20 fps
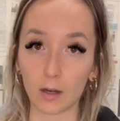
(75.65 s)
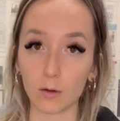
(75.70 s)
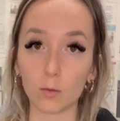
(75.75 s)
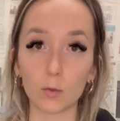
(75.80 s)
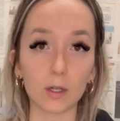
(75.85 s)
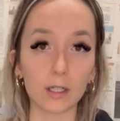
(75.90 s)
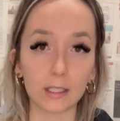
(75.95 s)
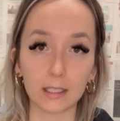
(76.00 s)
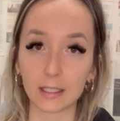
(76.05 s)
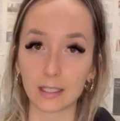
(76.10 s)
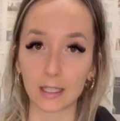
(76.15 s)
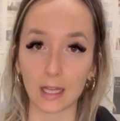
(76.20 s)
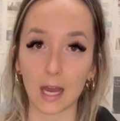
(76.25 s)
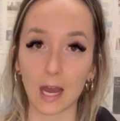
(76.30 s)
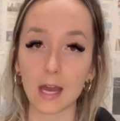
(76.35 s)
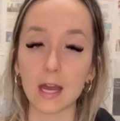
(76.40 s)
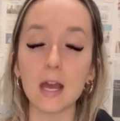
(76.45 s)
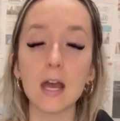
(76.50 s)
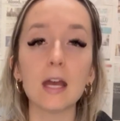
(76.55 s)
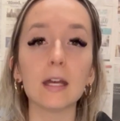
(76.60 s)
What is that?
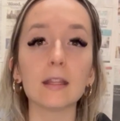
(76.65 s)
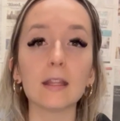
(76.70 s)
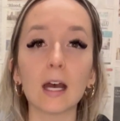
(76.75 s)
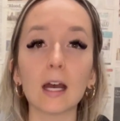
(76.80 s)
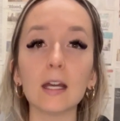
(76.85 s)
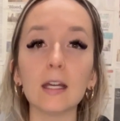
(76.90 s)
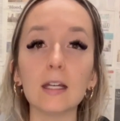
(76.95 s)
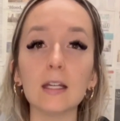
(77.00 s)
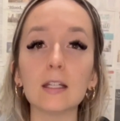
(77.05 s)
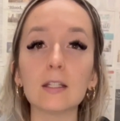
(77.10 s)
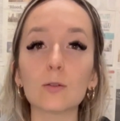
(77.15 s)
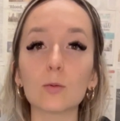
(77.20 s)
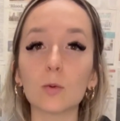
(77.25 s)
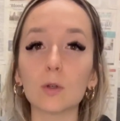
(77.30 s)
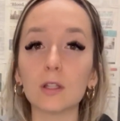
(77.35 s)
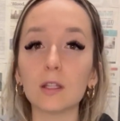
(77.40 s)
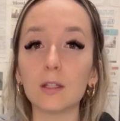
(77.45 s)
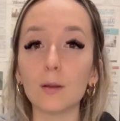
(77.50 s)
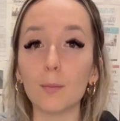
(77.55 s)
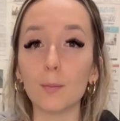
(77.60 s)
That is
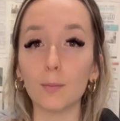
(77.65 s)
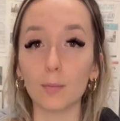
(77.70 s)
what the